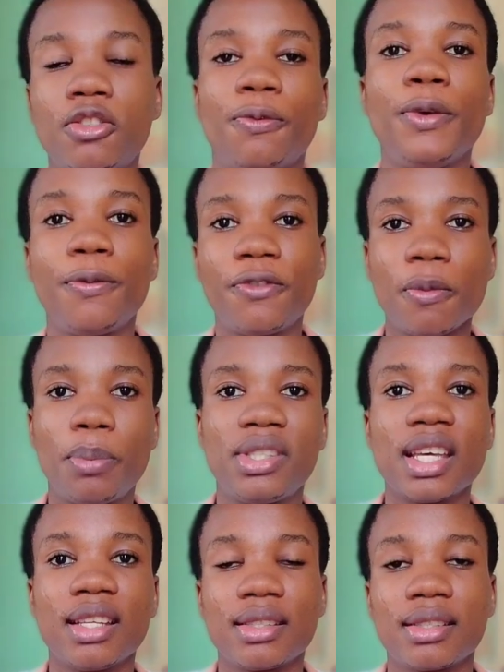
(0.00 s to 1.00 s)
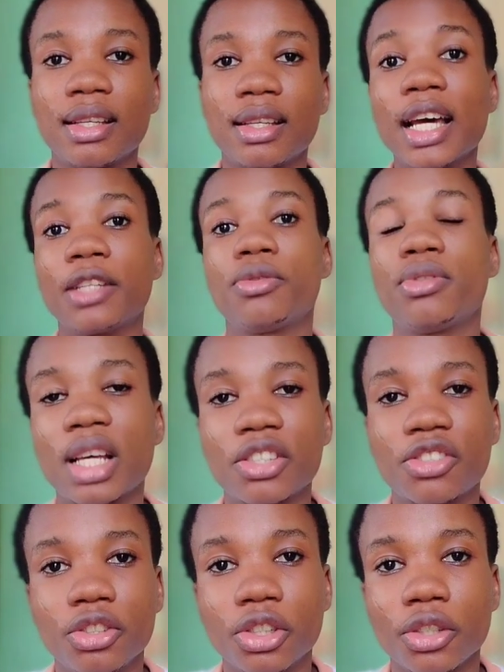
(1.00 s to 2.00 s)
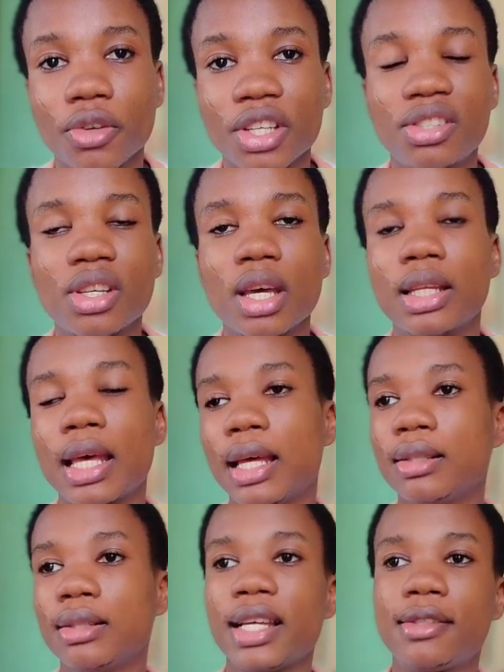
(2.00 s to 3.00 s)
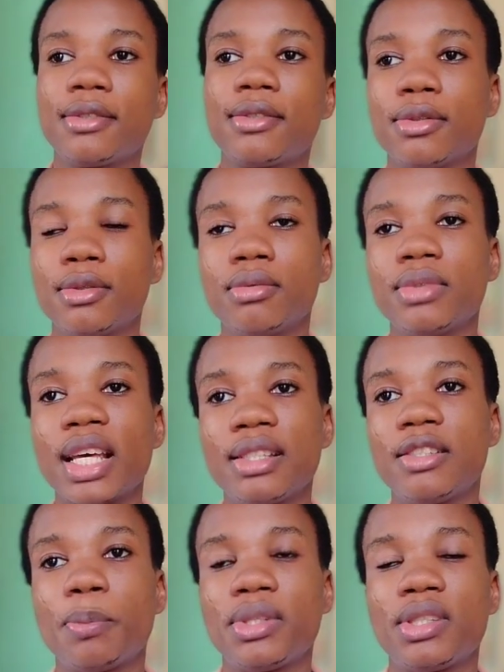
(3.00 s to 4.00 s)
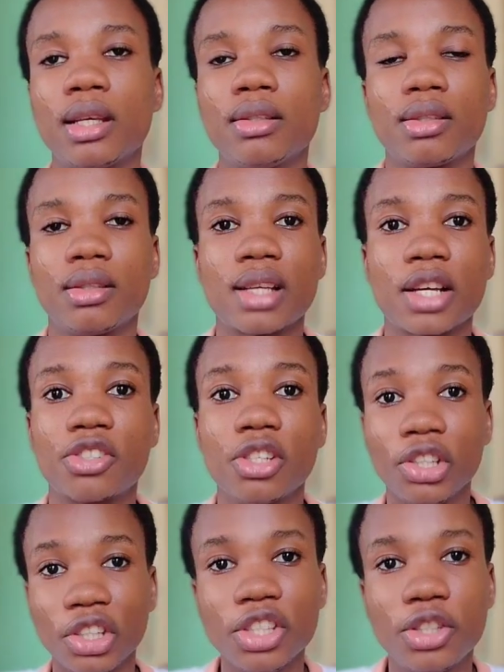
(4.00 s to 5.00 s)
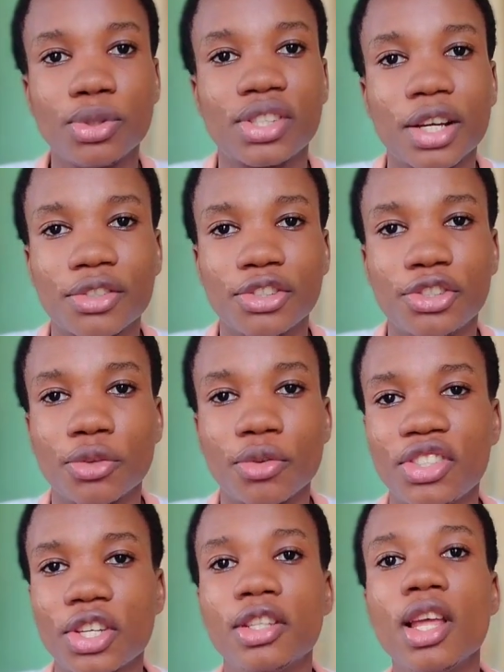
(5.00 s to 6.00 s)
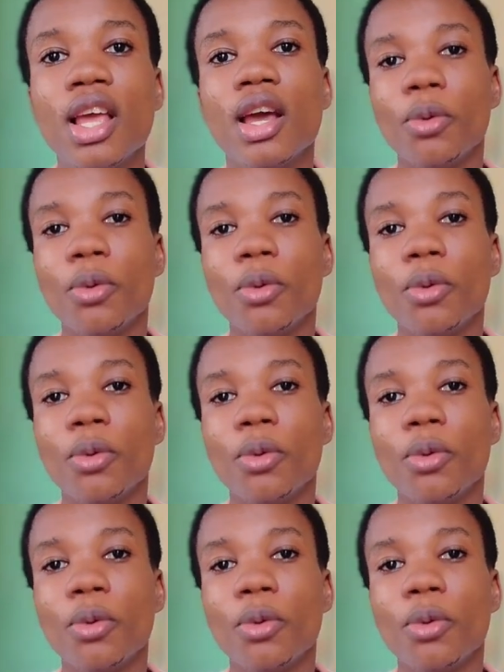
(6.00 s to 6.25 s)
to 15% is the light which is actually generated, and 90 to 90% is actually heat which is actually generated,